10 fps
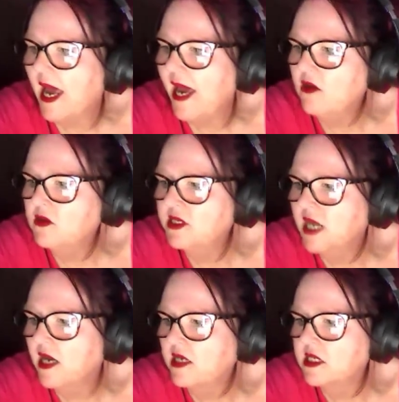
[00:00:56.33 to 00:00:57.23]
How
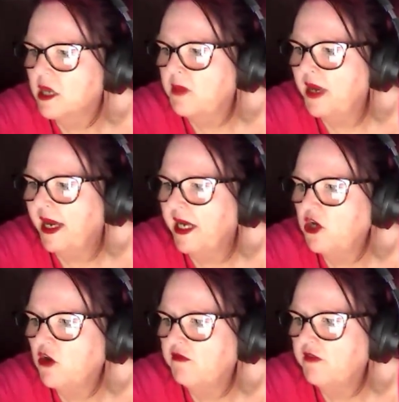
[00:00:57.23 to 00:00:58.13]
does being in
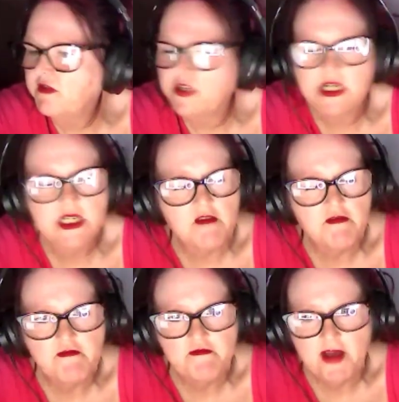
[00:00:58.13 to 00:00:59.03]
your 50s
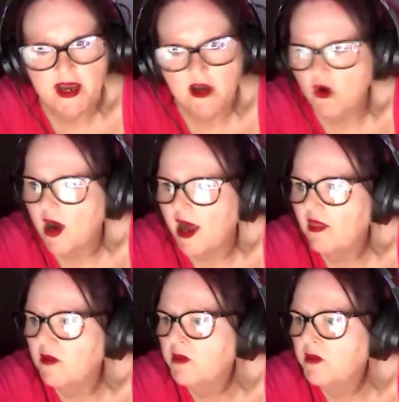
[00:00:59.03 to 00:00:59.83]
feel at the